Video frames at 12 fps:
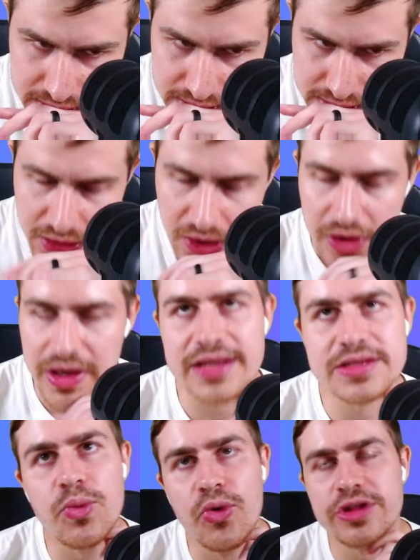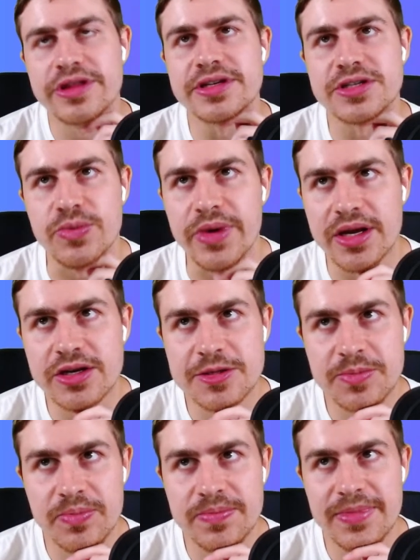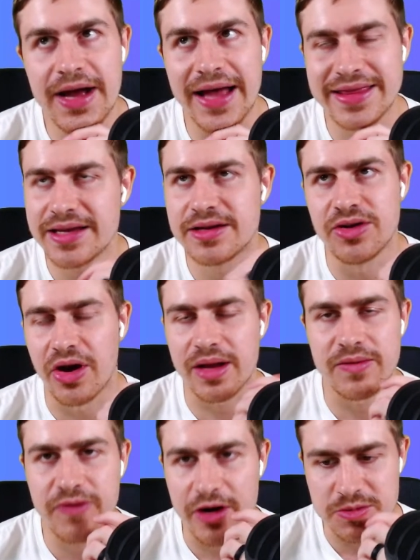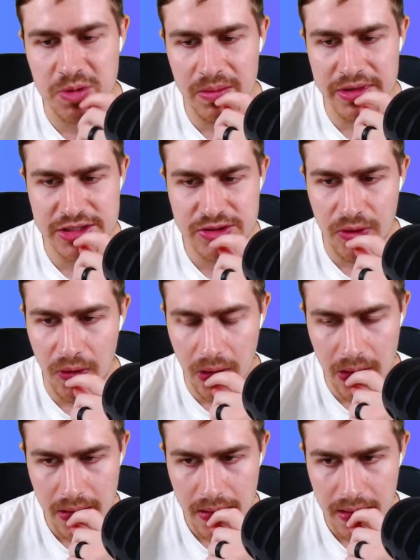Yeah, he has Wood this week. I think Nottingham Forest probably score.